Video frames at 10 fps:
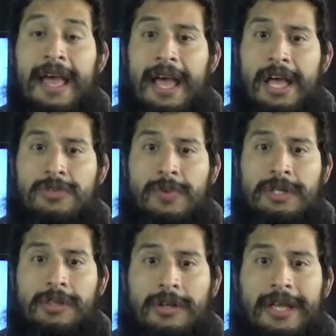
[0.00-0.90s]
As we
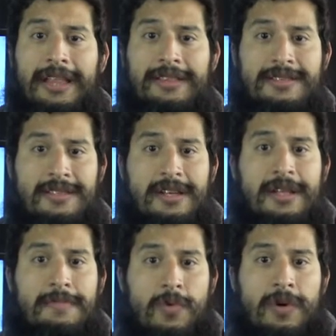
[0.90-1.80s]
look at the
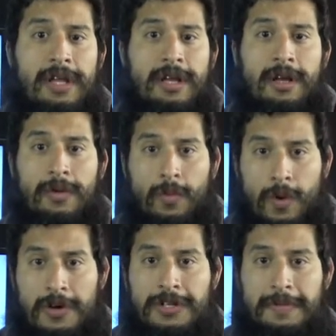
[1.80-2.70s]
Sunday morning
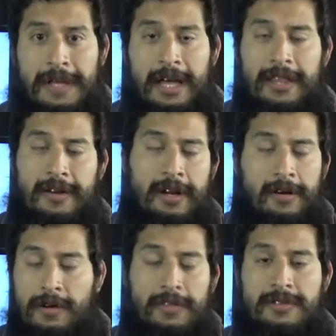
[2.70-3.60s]
worship gathering
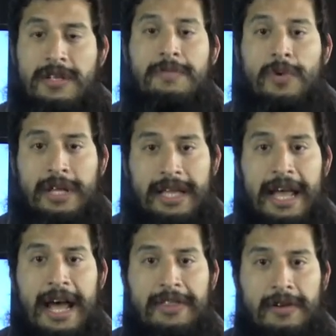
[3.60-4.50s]
or the Sunday morning
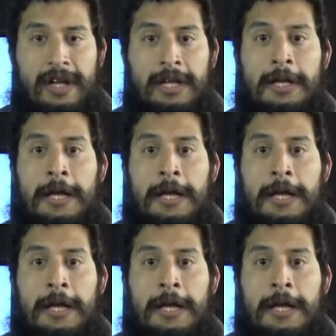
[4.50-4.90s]
gathering,